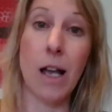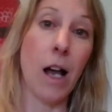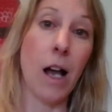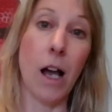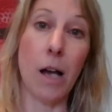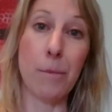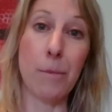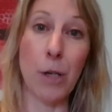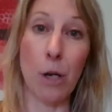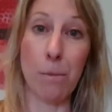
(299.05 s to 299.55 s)

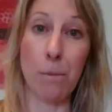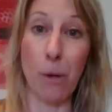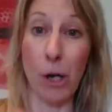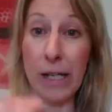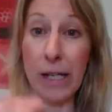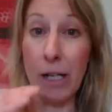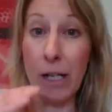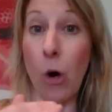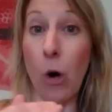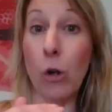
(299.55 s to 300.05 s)

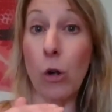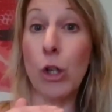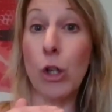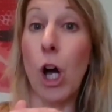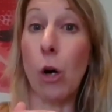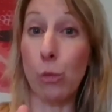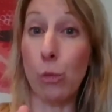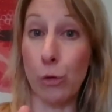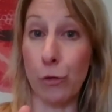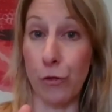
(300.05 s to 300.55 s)
combining hot and
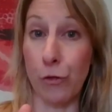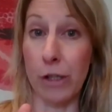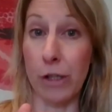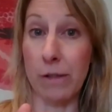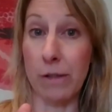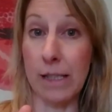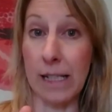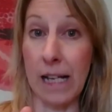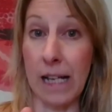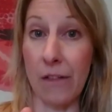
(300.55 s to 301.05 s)
cold
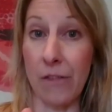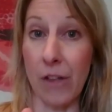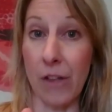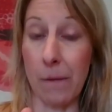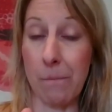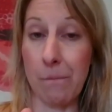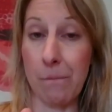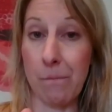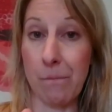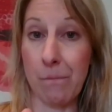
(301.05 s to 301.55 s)
foods together.
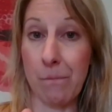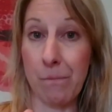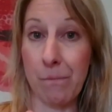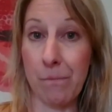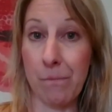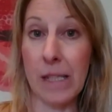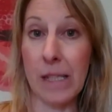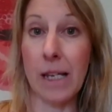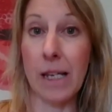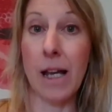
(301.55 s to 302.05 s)

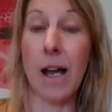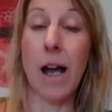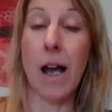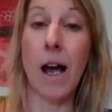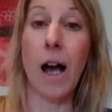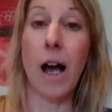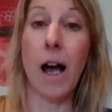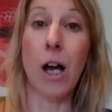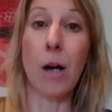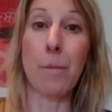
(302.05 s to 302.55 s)

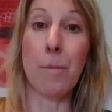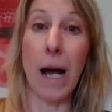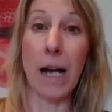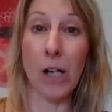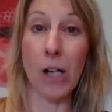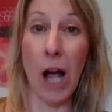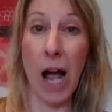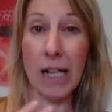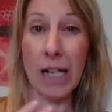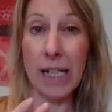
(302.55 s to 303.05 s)
And
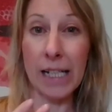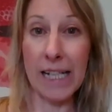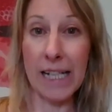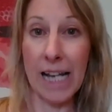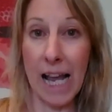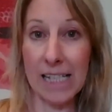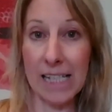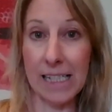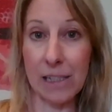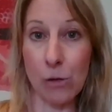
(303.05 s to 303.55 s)
I
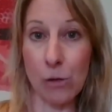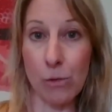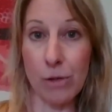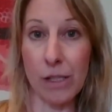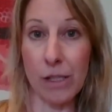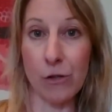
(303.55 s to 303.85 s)
guess it's also